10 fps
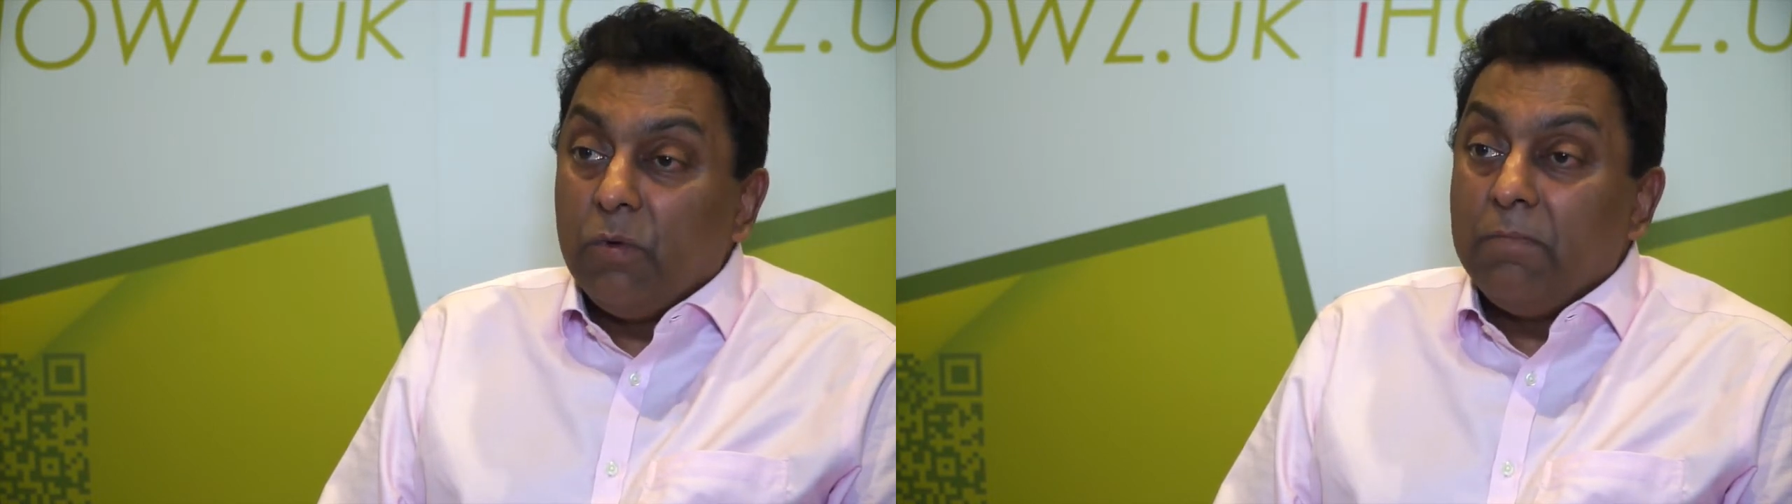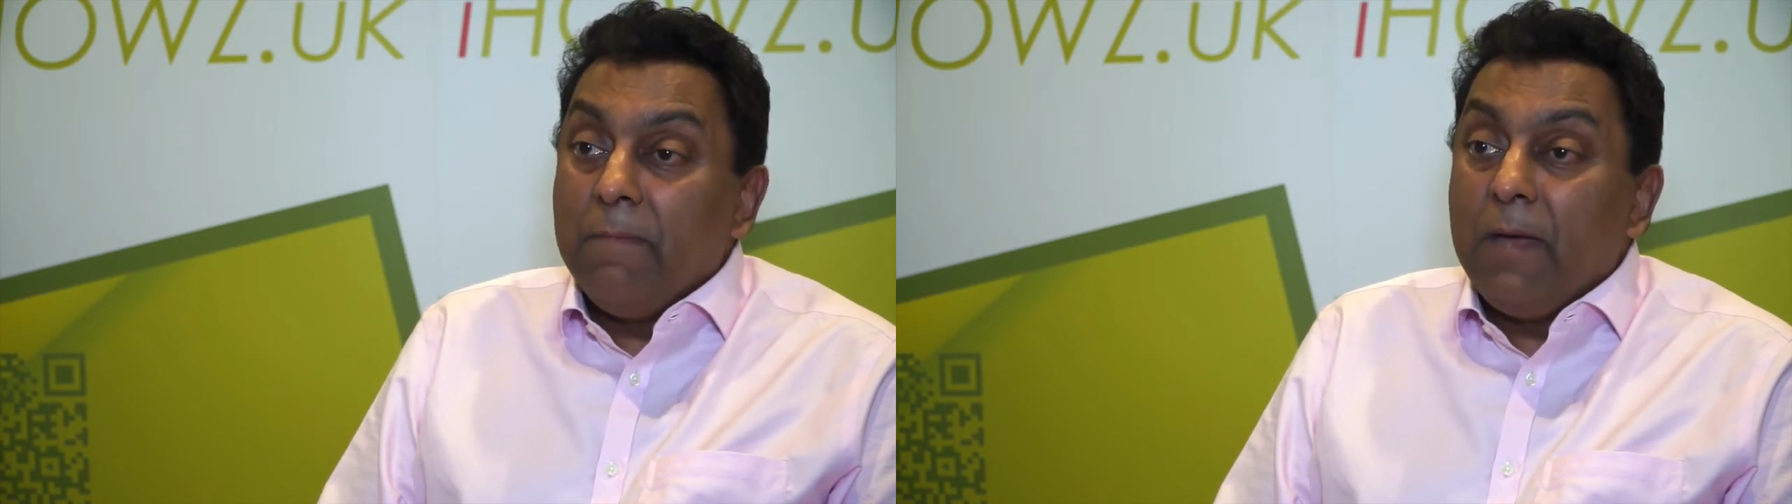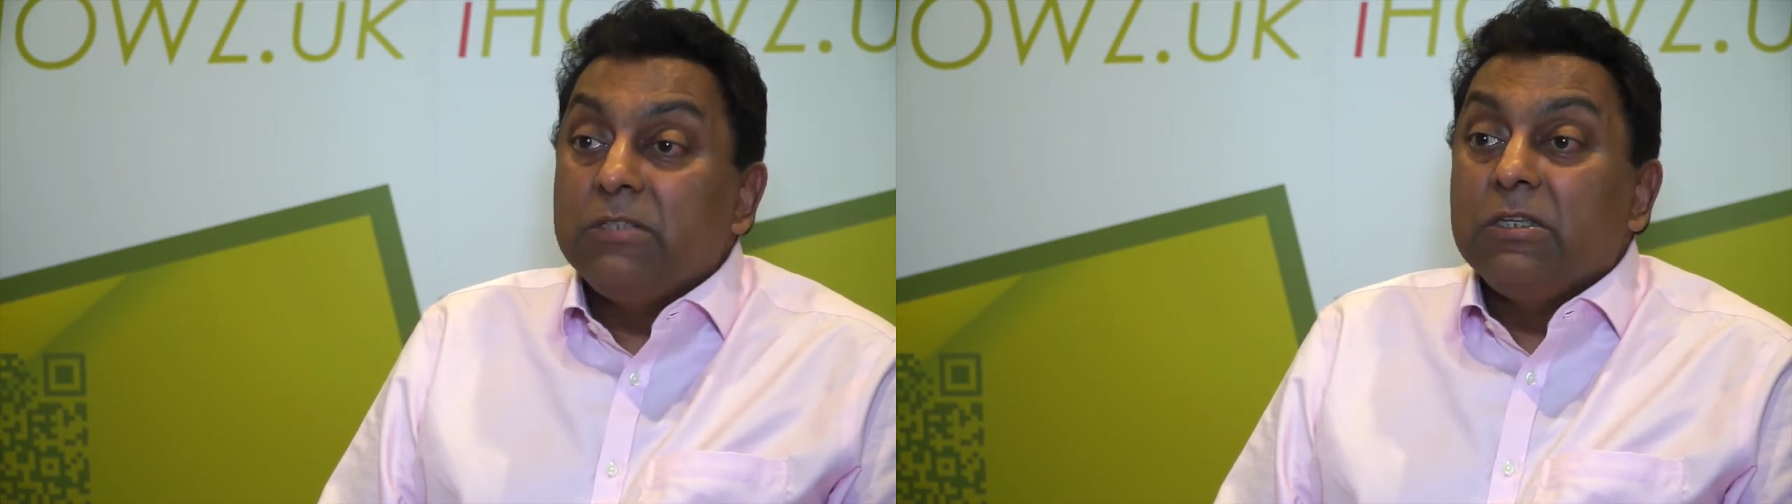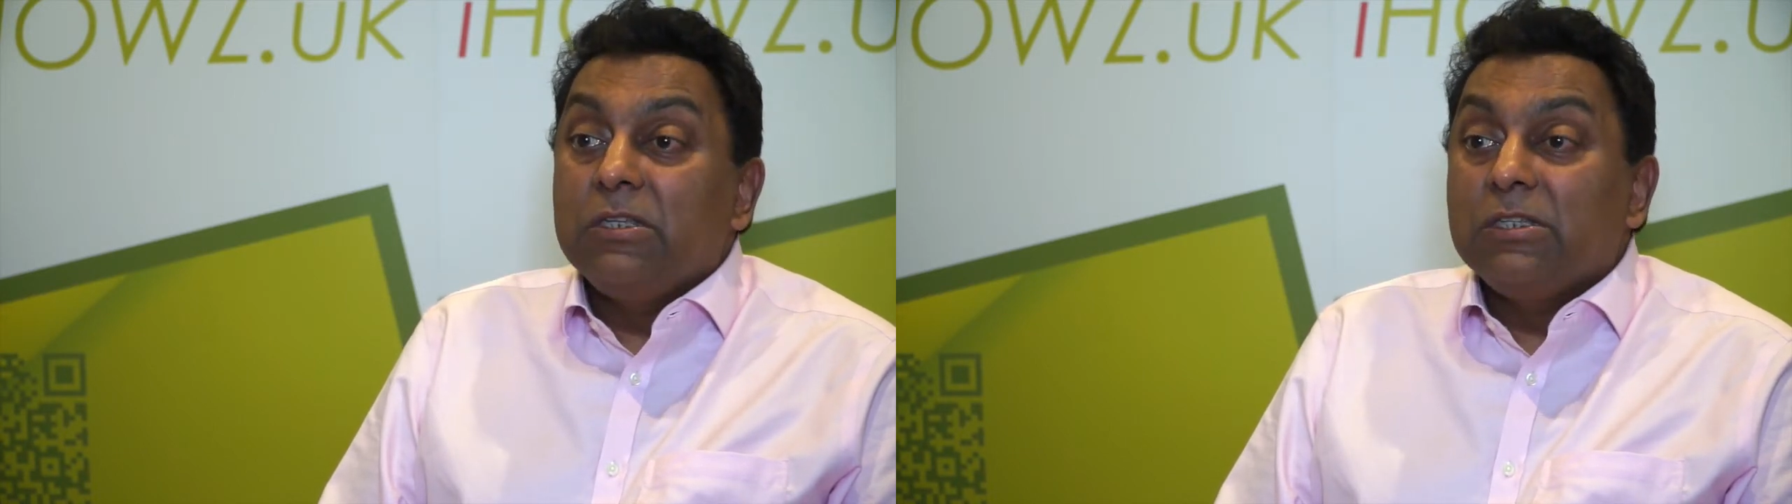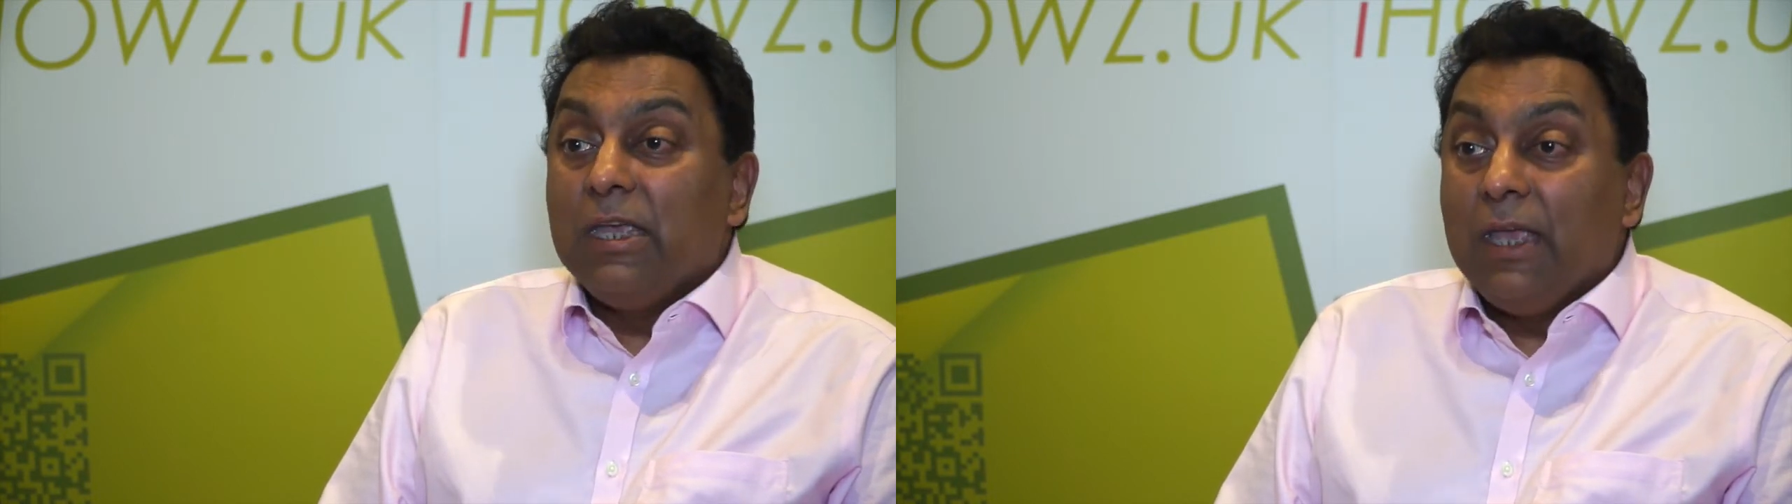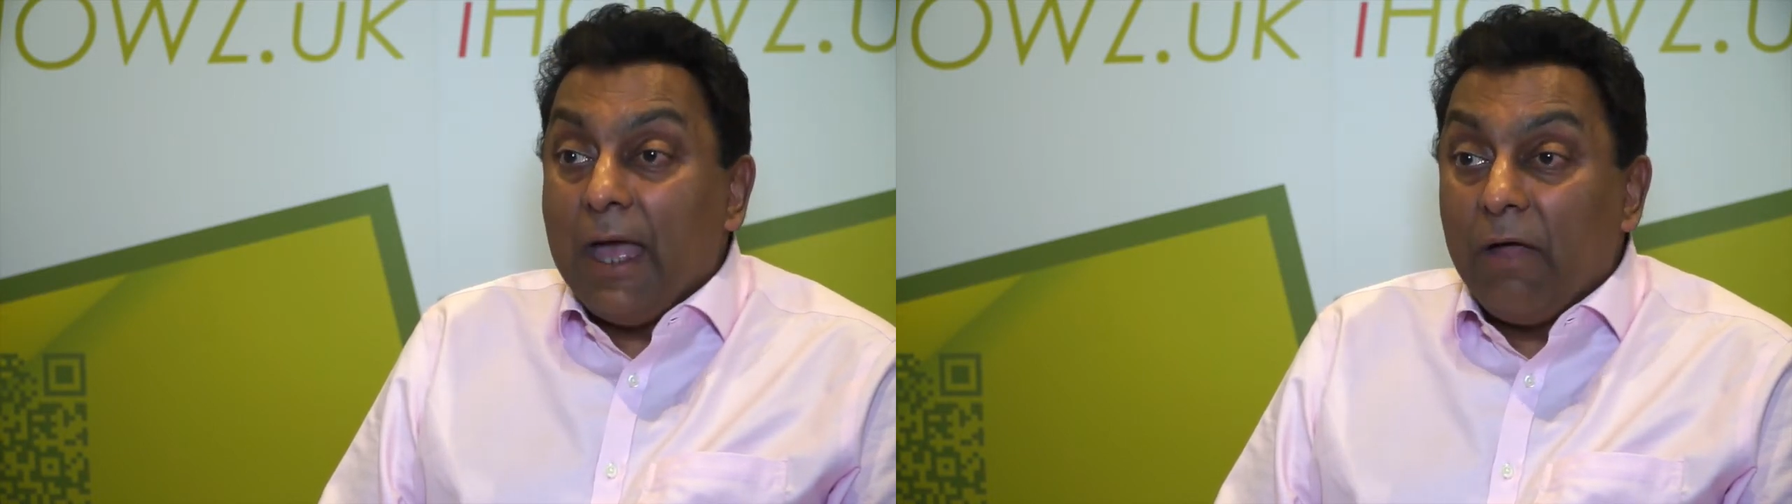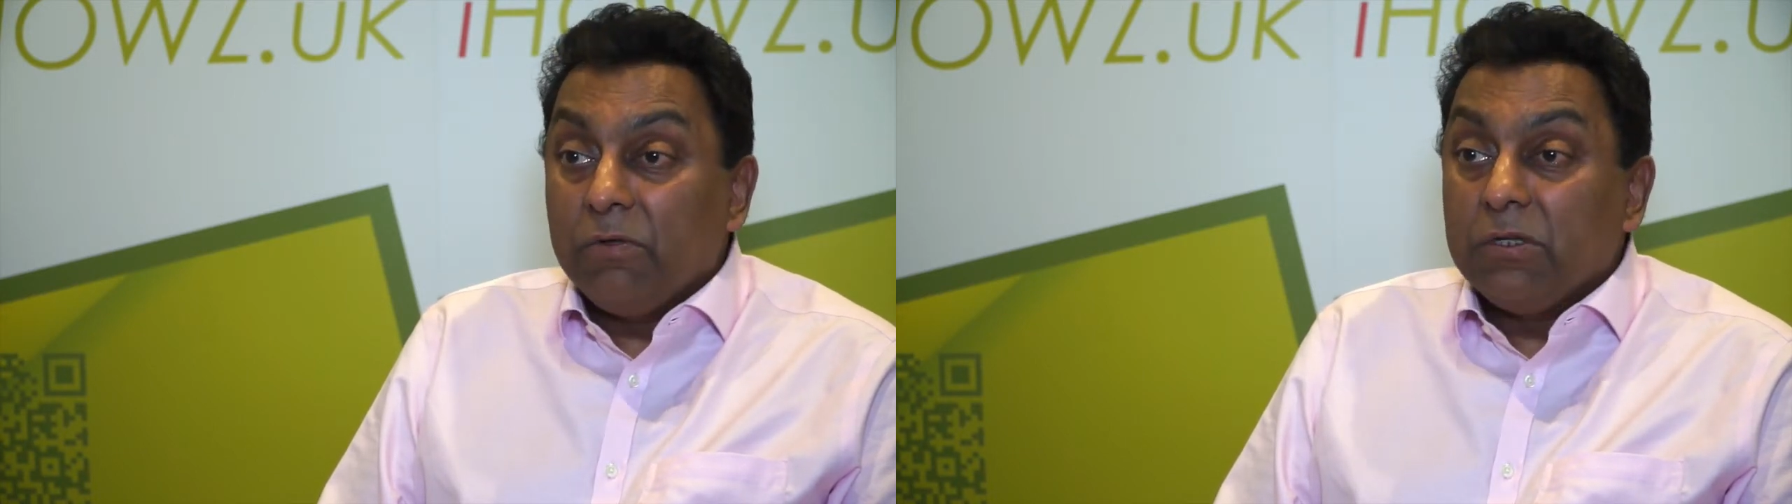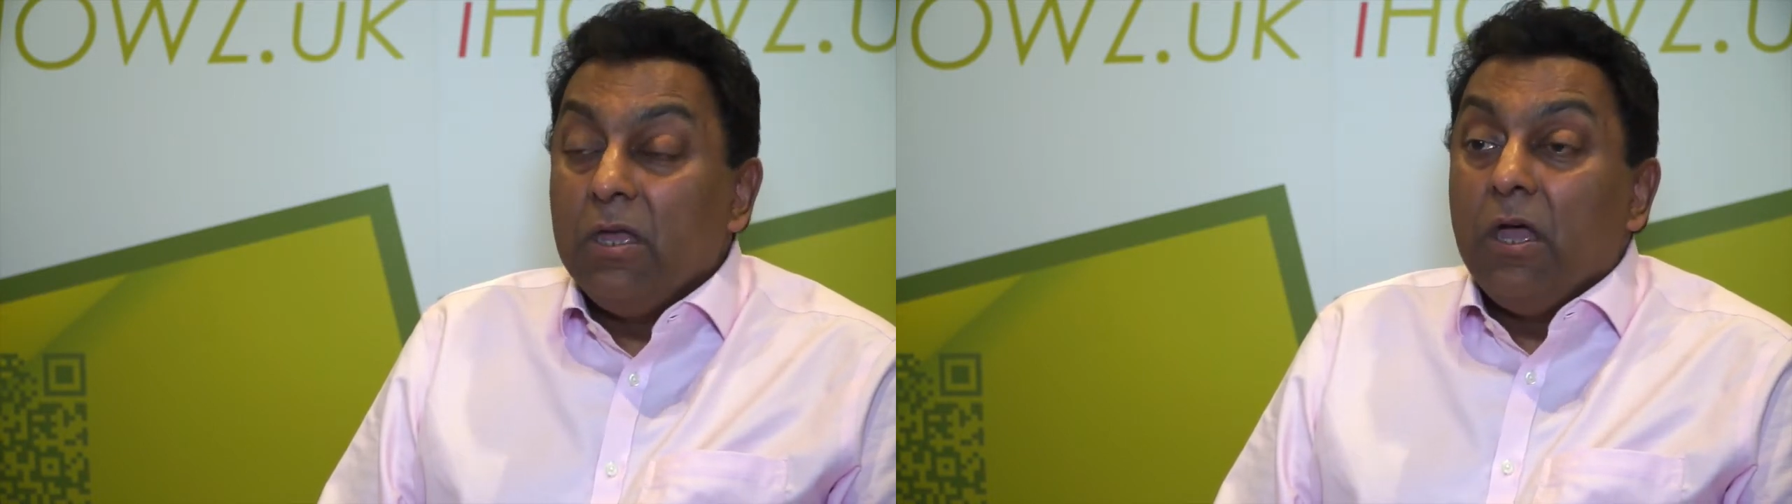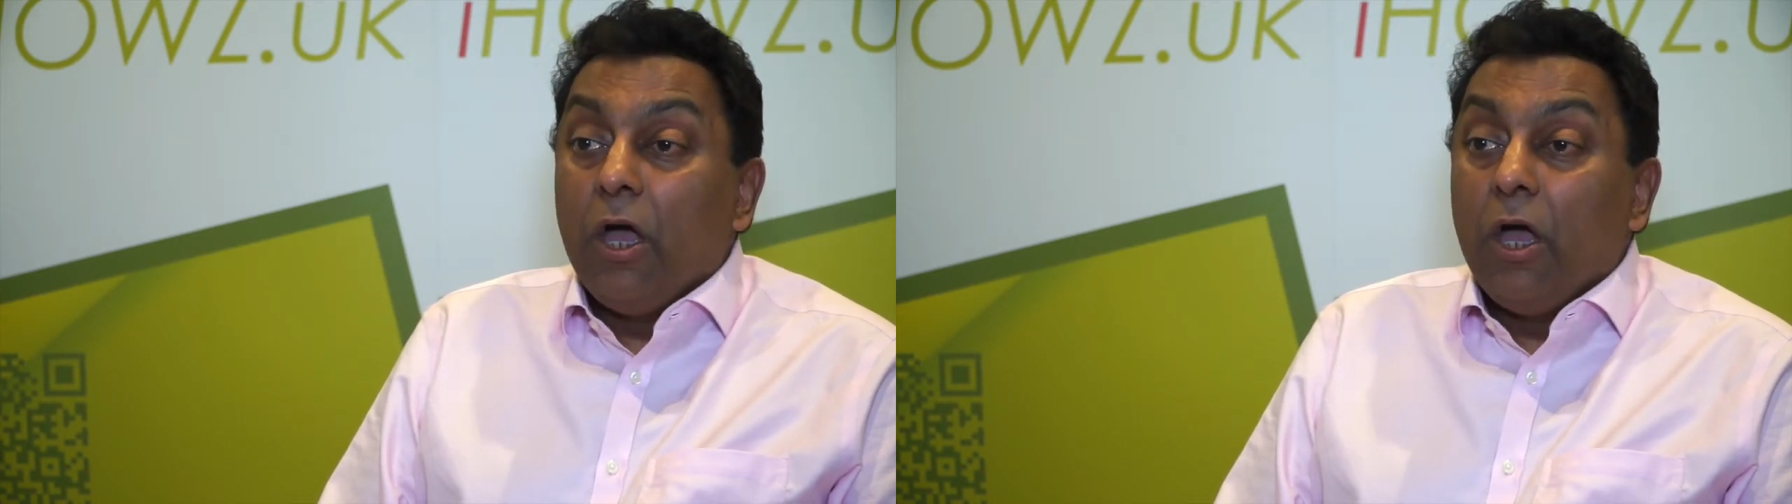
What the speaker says: would be better to seek out